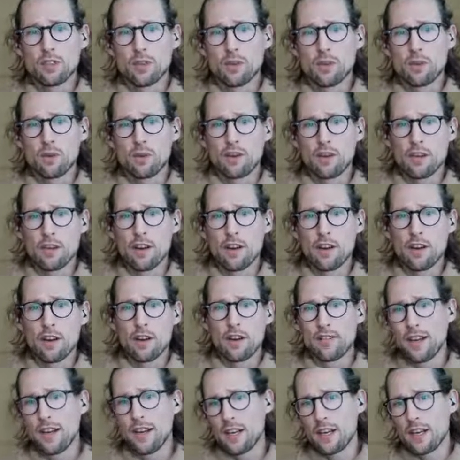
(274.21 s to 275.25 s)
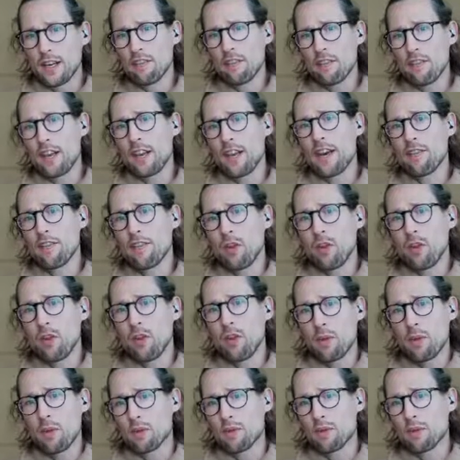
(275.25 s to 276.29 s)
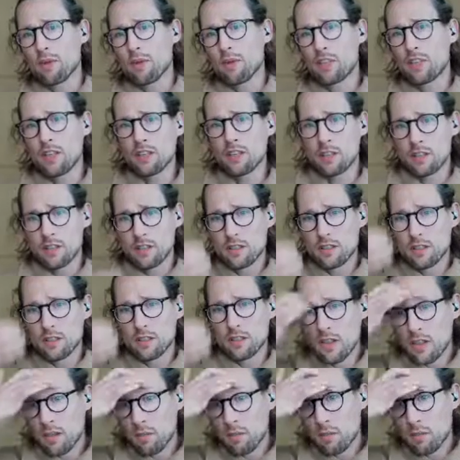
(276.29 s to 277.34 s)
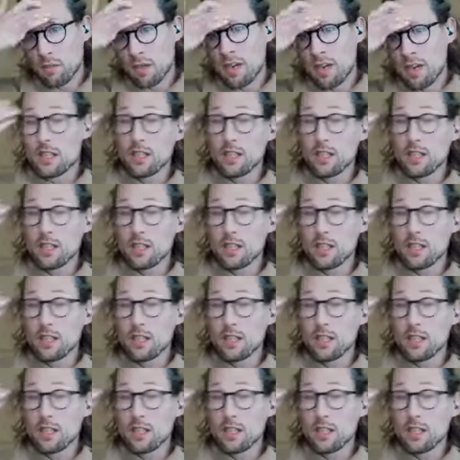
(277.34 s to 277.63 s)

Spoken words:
So if I have all my processes